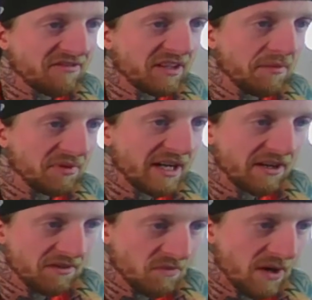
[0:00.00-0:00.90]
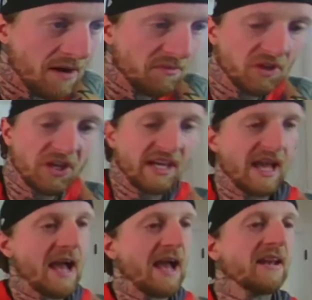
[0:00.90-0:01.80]
a player where I'm looking
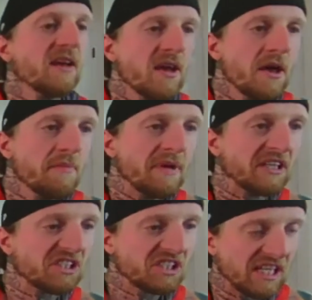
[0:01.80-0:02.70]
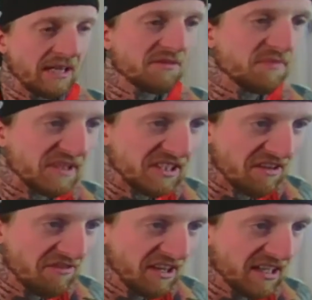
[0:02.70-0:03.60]
at being scheme
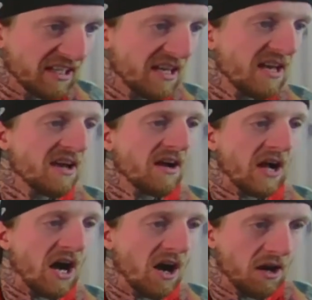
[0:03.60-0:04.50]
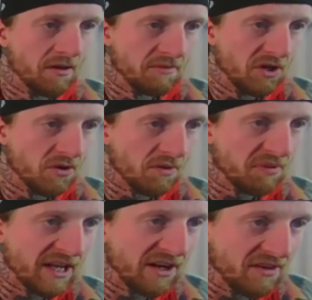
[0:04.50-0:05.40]
specific. A
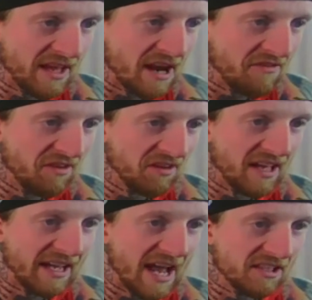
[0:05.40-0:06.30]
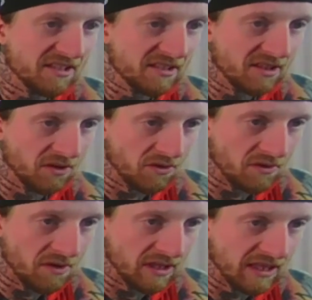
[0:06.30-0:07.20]
player that I feel like has
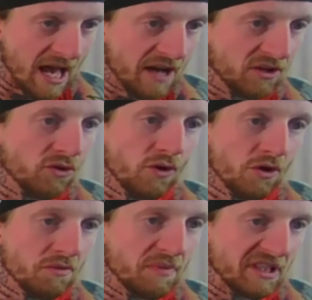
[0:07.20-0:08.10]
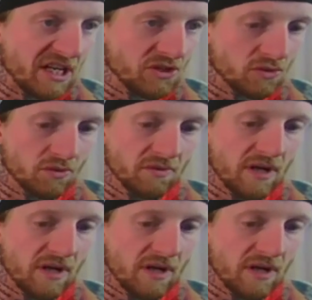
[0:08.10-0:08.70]
a lot of growth potential.